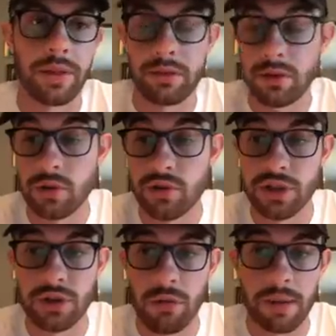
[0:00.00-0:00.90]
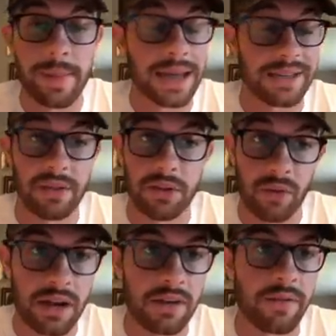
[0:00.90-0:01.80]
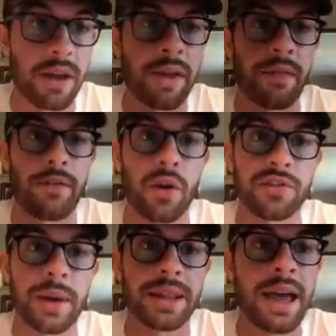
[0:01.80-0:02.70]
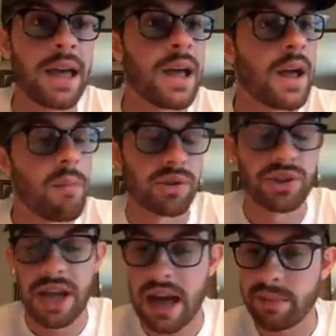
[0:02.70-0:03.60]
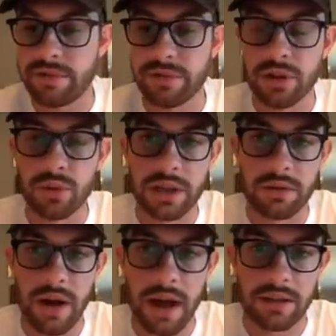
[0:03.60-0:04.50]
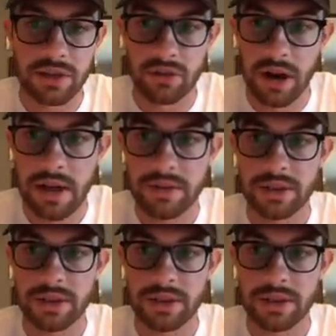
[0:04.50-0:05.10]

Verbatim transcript: usually 2 running backs, even 3 if it falls to me at that. But you got to be fluid throughout these drafts.